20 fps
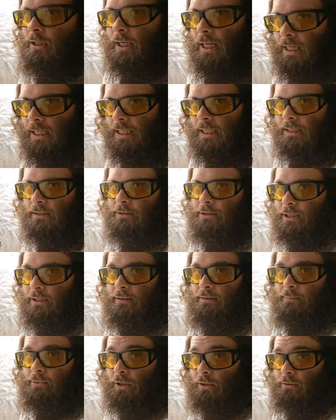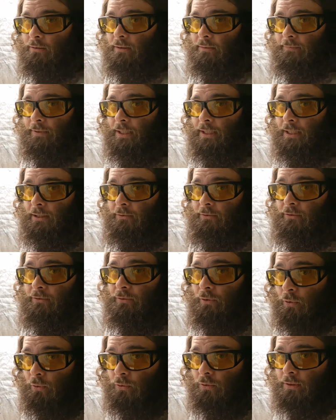or not Jacob Cultivates is
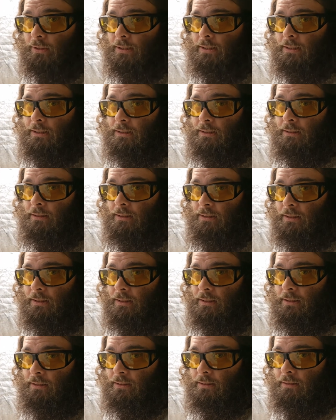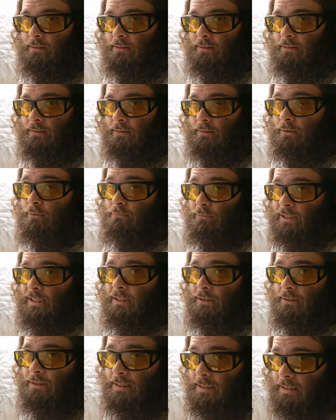holding the
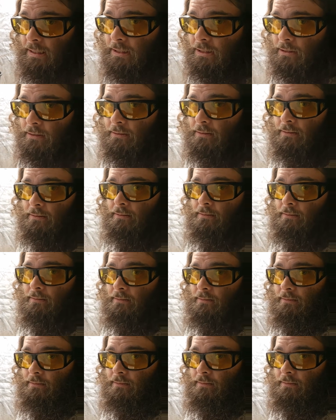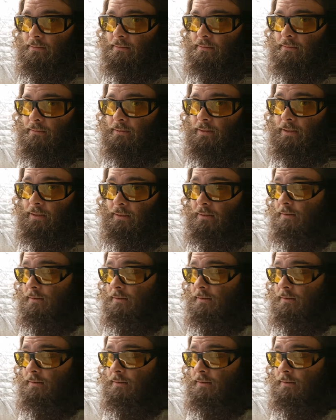real deal. Like,